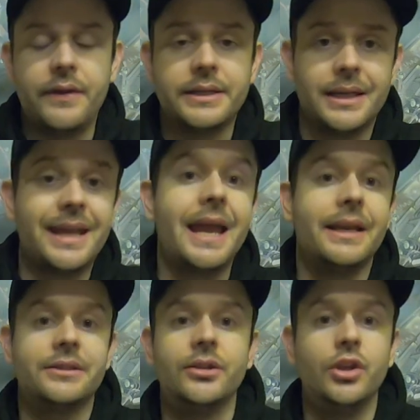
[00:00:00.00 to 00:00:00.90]
This again
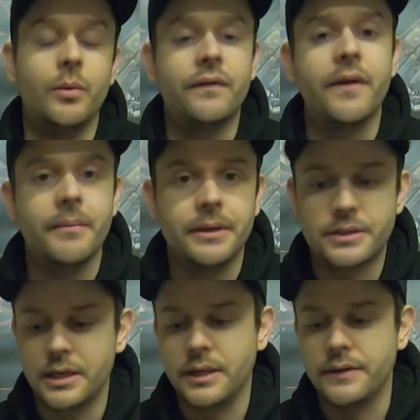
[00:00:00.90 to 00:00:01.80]
is to do with
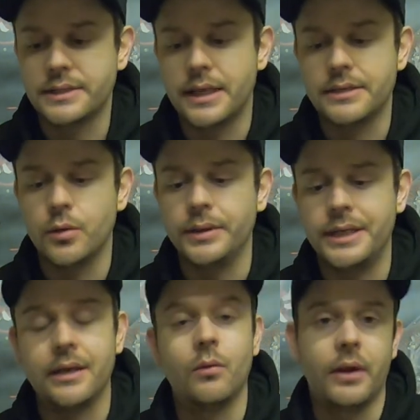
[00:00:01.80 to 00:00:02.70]
fitment in the sense that we
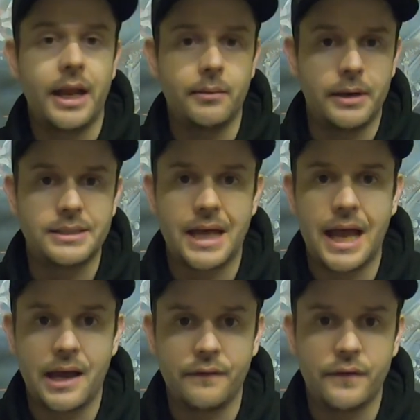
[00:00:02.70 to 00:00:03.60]
didn't want anybody to
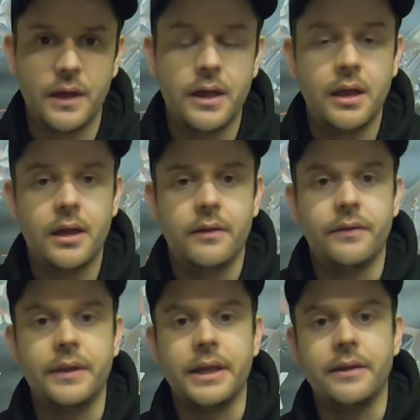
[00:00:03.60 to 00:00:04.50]
have
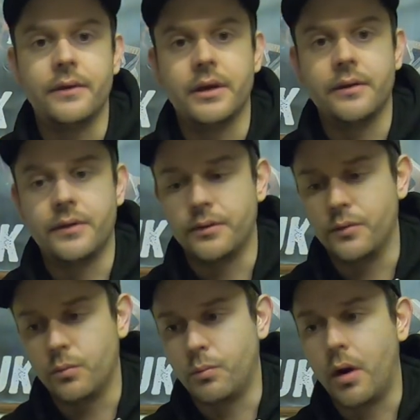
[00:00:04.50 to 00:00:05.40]
the, the, the,
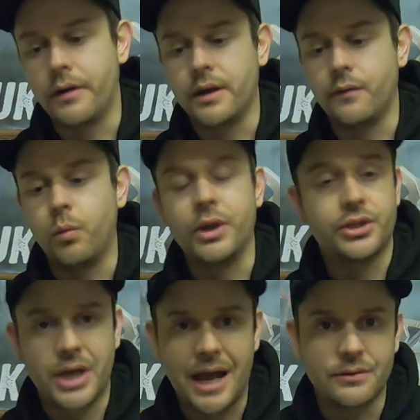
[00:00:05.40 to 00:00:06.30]
the worry of
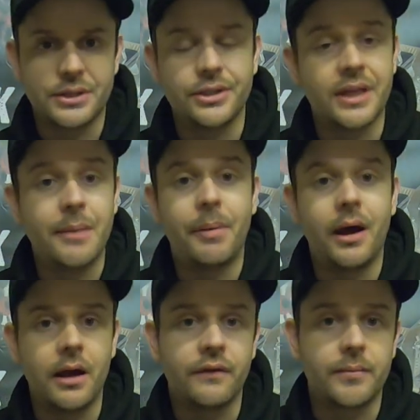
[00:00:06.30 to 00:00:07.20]
which housing do they
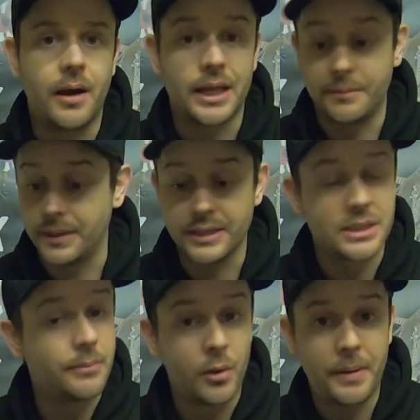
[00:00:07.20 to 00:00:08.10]
buy off the market, because the
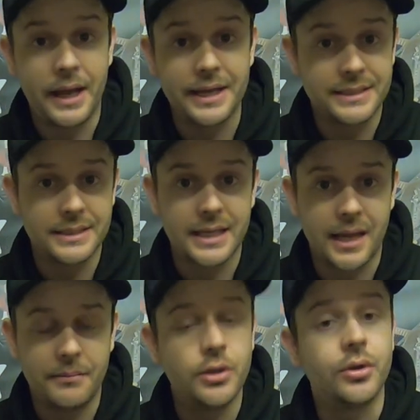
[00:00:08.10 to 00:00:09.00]
bolt pattern is the
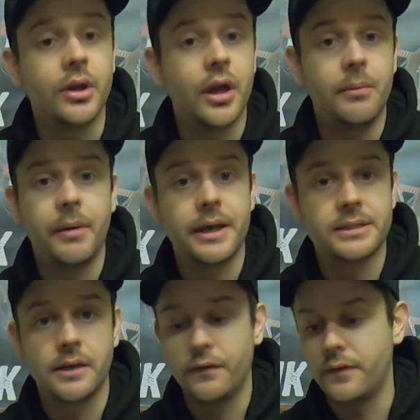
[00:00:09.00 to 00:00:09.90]
same. You can go and buy
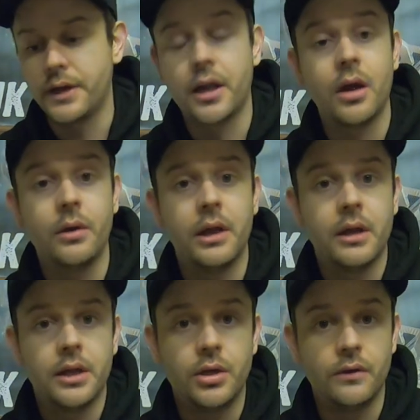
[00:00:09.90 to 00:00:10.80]
yourself a Vertigo
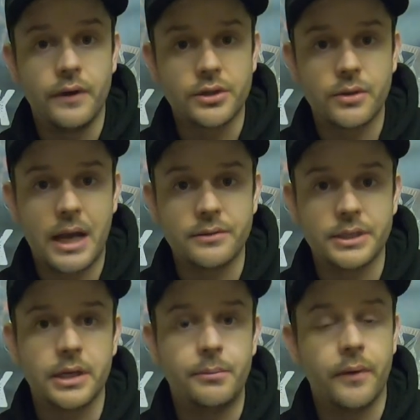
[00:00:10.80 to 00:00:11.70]
universal
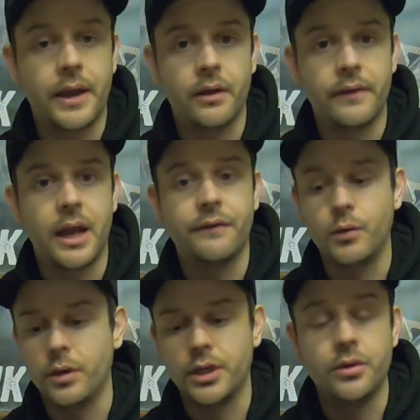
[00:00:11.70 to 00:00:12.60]
housing and put that on there if you
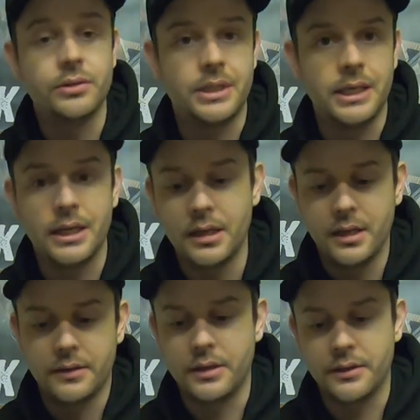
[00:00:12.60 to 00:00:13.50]
want to use the,
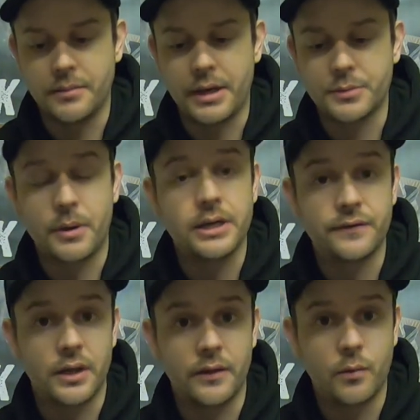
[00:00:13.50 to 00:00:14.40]
the, the mesh brace
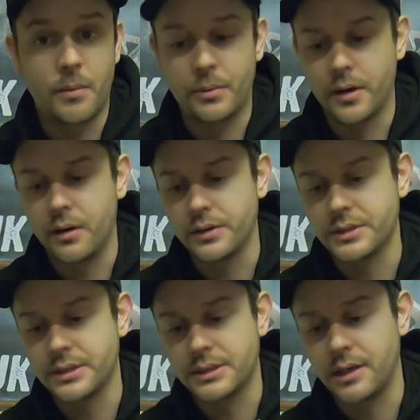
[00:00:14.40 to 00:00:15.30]
for like the one point oh
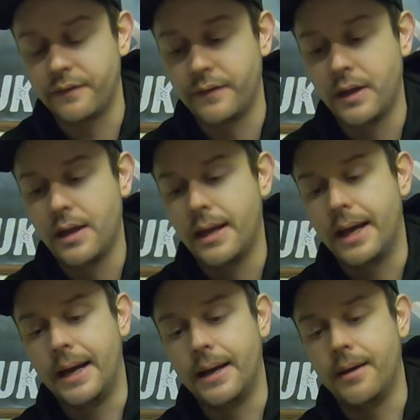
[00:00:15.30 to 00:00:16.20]
Lossian stuff.
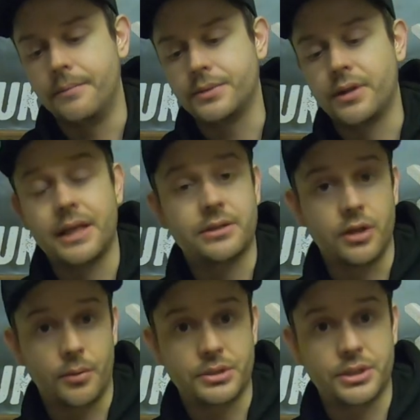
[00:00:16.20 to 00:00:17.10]
Um, so that's the
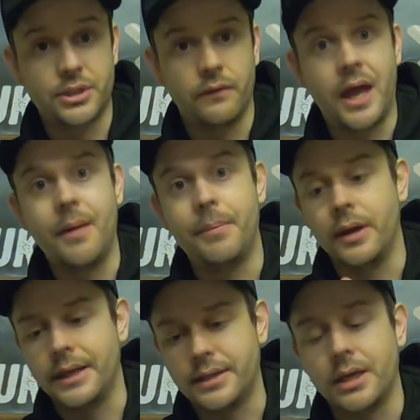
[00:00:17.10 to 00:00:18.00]
option is still there, but
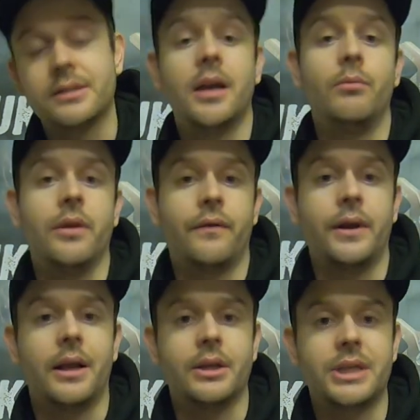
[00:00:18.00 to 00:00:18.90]
it does come with a free
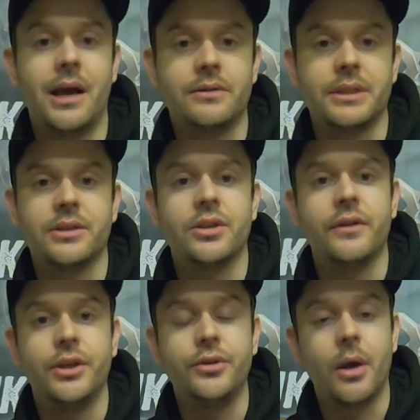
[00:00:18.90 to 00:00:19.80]
clutch housing so
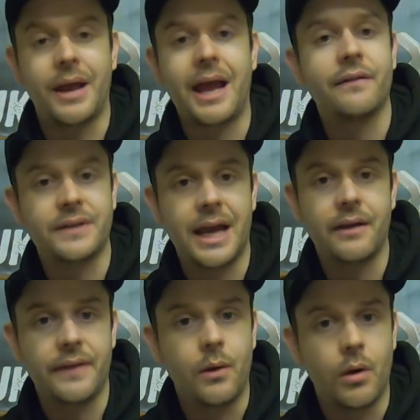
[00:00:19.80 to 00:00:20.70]
that you don't have to
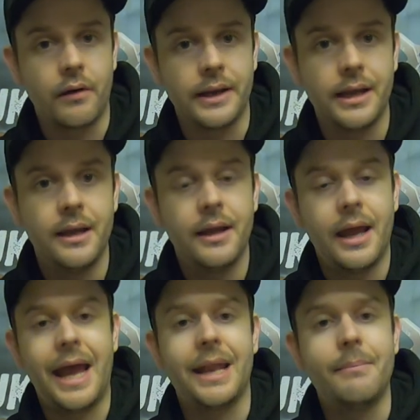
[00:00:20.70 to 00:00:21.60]
have that worry,
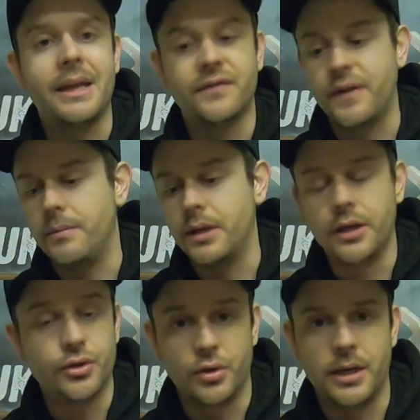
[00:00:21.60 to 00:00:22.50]
and it makes fitment a
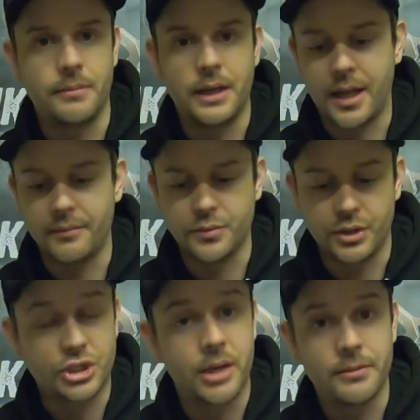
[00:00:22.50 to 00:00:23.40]
dream. It comes with a
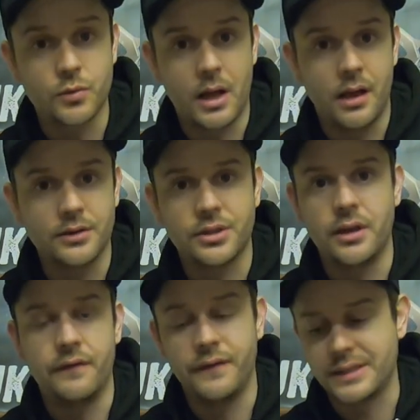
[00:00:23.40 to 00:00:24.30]
shim as well so that
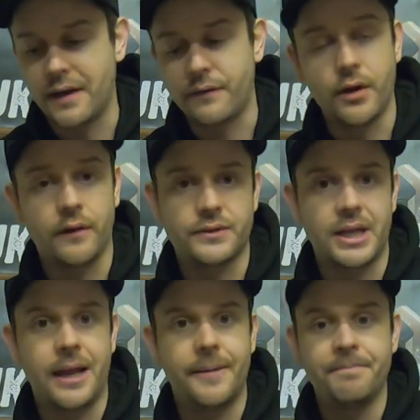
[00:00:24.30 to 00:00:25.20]
it fits every
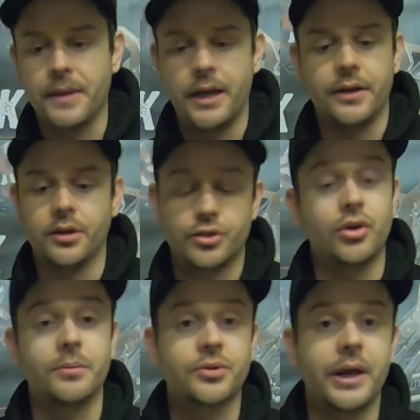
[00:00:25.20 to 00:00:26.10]
offset, and it'll just
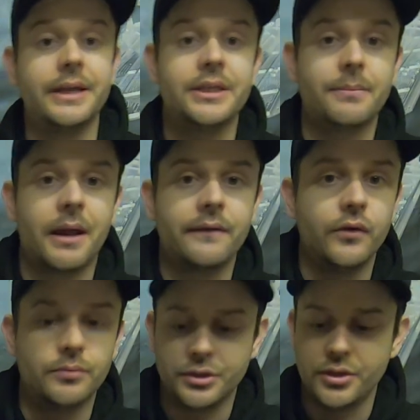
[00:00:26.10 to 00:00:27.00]
drop straight into your
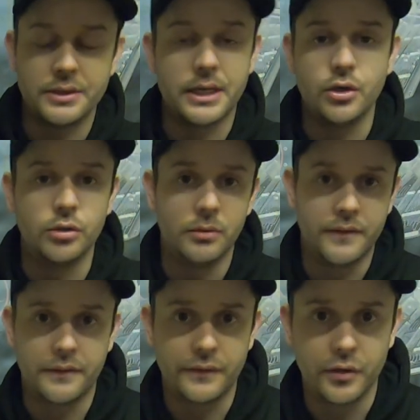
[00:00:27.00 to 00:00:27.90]
platform. Just use any normal
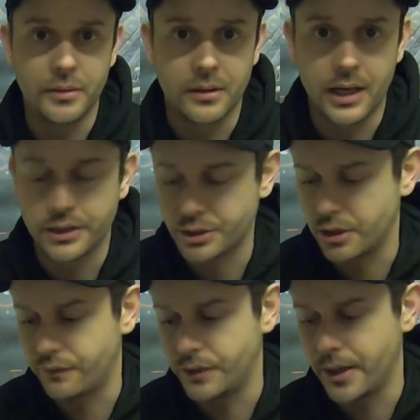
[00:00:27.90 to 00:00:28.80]
fifty-four mil clutch, and
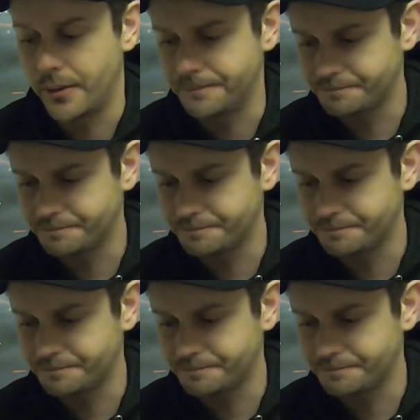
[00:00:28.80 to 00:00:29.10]
off you go.